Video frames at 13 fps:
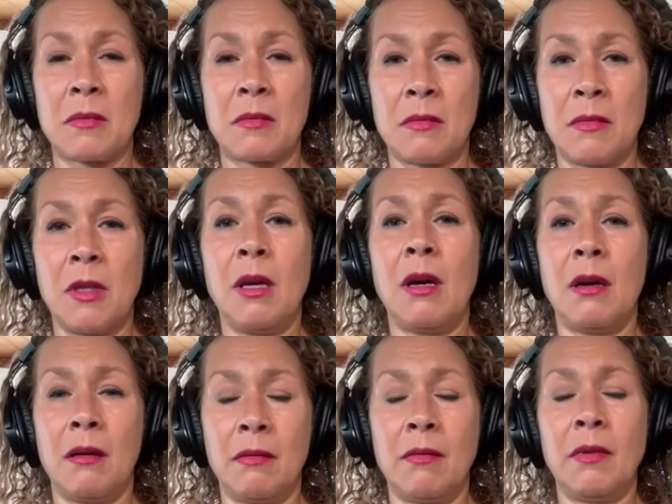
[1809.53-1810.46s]

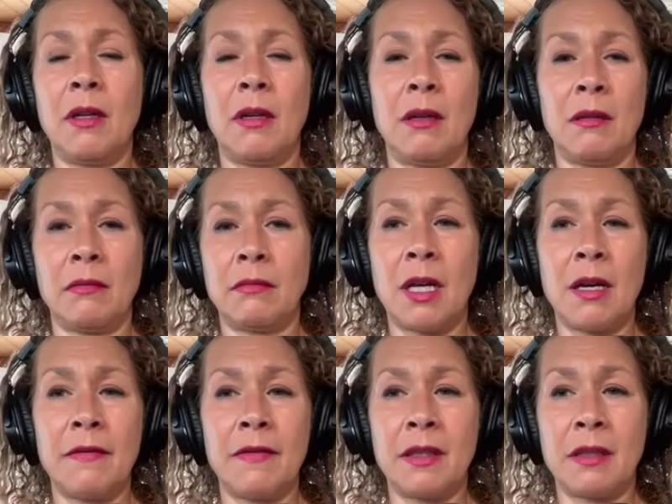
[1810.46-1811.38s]
Yeah, yeah.
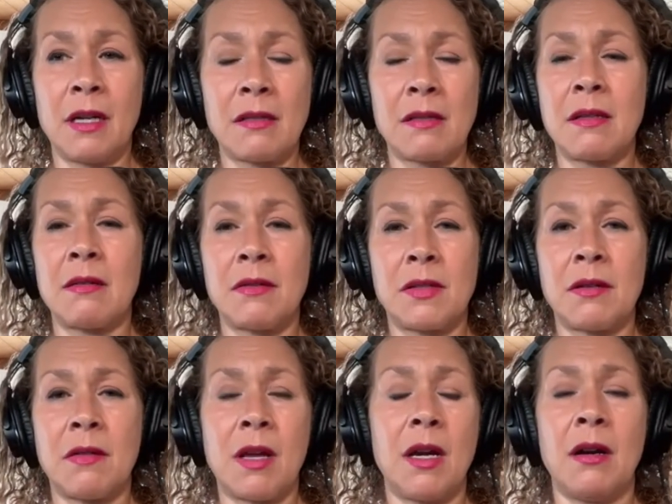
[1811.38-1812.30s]
Love and lust, those are
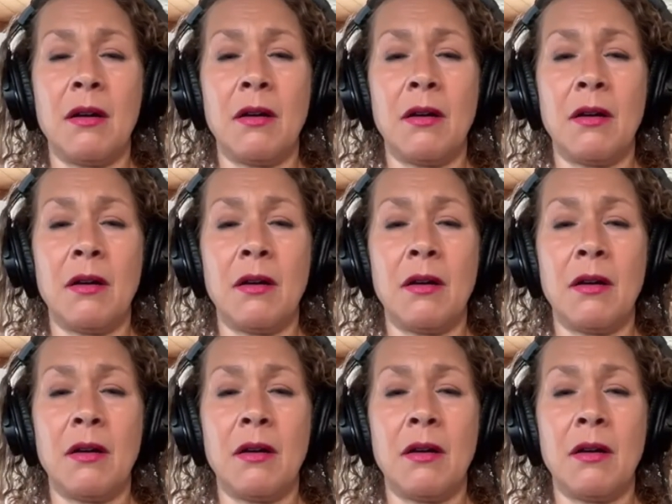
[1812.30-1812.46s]
there.